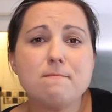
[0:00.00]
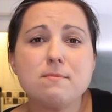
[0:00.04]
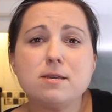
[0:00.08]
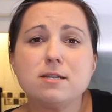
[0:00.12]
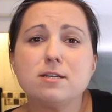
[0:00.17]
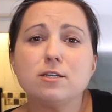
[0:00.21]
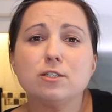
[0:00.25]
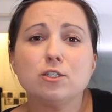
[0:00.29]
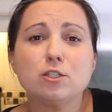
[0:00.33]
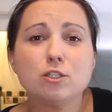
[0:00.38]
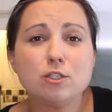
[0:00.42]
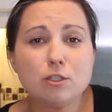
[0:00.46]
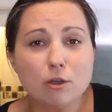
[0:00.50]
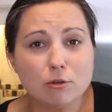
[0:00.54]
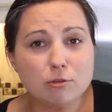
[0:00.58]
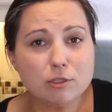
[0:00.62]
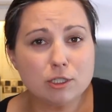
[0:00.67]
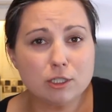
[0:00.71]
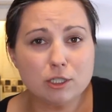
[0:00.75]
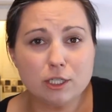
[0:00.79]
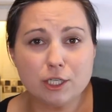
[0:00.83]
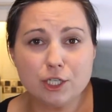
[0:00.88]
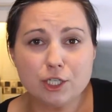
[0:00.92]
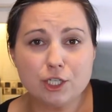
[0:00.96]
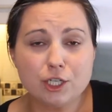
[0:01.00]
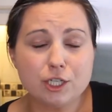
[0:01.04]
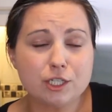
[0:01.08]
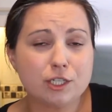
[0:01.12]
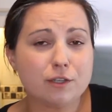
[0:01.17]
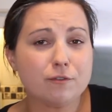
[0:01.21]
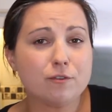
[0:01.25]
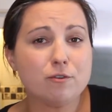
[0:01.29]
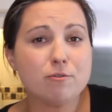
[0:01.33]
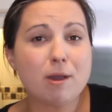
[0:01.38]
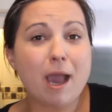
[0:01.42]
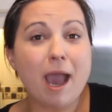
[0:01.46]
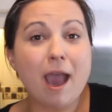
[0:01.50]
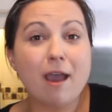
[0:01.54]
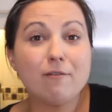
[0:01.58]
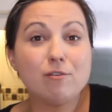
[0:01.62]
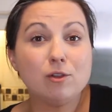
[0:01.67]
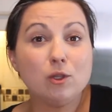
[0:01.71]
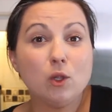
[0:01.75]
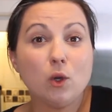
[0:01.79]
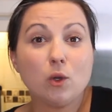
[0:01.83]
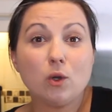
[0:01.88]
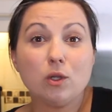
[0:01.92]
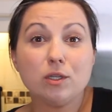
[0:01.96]
It is so delicious. If you have a
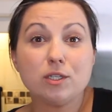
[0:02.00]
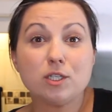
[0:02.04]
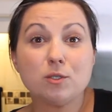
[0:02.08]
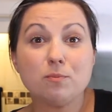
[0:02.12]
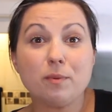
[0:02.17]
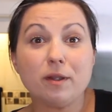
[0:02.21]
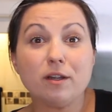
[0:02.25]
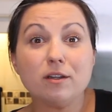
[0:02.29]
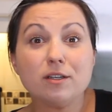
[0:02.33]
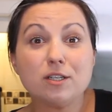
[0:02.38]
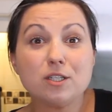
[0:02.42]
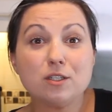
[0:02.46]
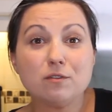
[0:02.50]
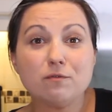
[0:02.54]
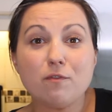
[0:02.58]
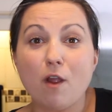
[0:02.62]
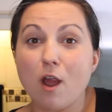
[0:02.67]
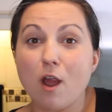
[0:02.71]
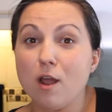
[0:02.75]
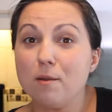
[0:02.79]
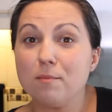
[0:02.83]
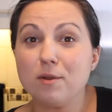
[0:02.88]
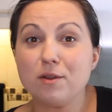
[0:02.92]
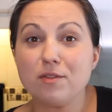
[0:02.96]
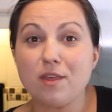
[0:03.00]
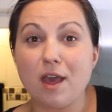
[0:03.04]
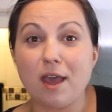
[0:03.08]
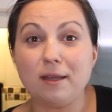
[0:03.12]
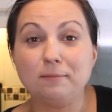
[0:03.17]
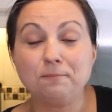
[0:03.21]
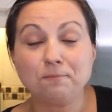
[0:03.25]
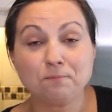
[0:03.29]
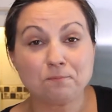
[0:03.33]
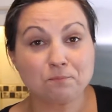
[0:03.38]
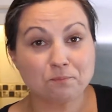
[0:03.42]
local asparagus farmer that